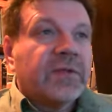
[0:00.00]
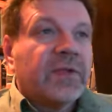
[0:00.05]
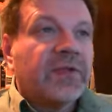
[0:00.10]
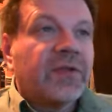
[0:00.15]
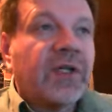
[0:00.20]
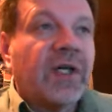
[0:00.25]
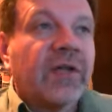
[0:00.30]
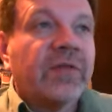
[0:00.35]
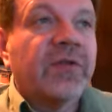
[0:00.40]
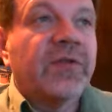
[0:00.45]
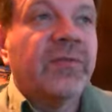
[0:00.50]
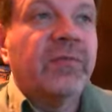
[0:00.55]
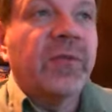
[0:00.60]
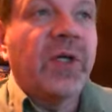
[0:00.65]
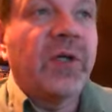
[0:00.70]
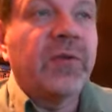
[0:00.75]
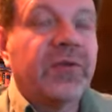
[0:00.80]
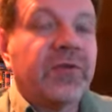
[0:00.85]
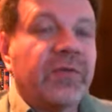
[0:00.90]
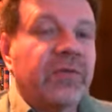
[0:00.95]
This covers
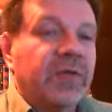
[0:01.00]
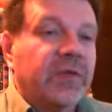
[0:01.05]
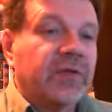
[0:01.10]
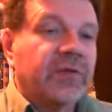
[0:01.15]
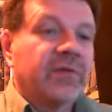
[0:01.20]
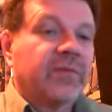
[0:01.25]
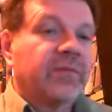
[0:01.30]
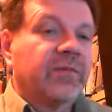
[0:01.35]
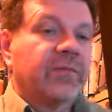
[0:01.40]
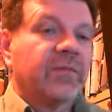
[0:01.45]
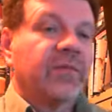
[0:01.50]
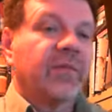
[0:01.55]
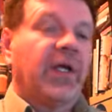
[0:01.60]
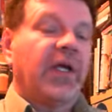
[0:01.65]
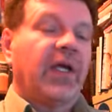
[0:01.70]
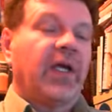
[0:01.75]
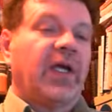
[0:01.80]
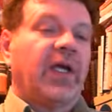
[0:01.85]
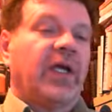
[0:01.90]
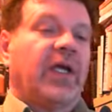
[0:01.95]
most of it.
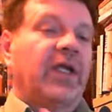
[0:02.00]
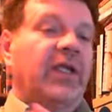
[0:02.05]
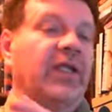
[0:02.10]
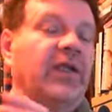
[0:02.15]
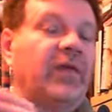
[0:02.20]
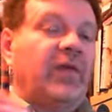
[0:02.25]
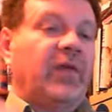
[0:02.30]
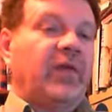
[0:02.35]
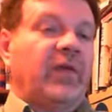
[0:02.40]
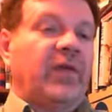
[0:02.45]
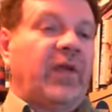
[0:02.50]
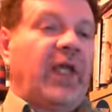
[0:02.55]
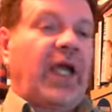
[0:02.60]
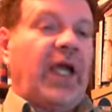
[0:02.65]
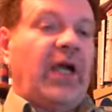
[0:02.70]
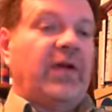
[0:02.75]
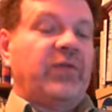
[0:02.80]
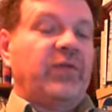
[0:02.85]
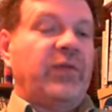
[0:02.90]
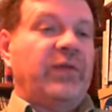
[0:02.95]

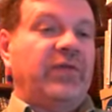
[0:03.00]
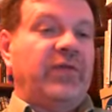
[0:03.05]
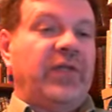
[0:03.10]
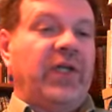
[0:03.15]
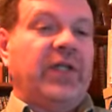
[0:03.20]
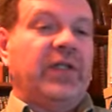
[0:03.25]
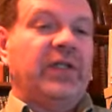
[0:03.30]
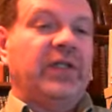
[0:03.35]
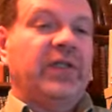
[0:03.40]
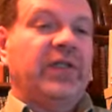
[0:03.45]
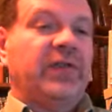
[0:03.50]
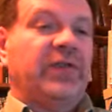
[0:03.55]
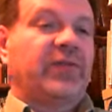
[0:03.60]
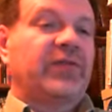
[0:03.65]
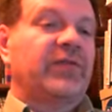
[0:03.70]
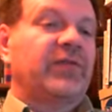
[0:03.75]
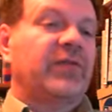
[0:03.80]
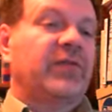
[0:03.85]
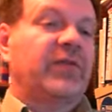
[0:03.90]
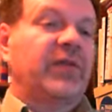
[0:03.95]
After we've done
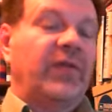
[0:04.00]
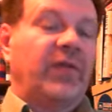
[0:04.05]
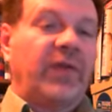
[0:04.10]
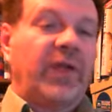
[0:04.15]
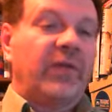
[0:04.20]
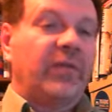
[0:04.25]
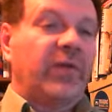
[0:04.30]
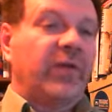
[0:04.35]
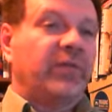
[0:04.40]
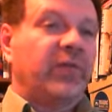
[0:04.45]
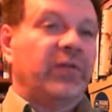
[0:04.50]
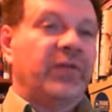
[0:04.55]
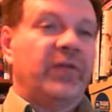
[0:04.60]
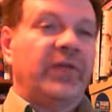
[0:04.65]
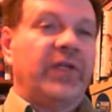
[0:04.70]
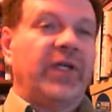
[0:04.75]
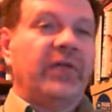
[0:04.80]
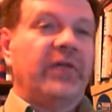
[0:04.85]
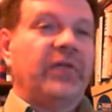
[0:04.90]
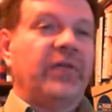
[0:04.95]
this, then we can put
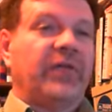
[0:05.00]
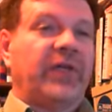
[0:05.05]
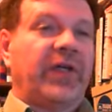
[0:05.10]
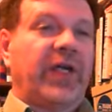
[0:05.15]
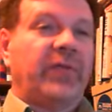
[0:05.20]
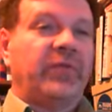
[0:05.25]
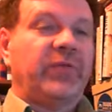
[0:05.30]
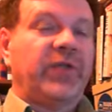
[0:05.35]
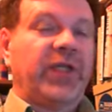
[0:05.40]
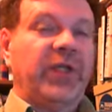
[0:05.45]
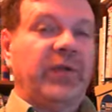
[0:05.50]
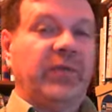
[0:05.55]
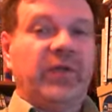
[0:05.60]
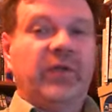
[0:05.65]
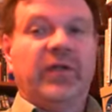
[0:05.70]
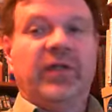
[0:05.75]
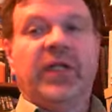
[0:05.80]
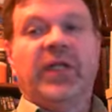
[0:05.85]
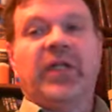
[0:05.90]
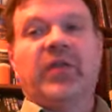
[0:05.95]
together a timetable.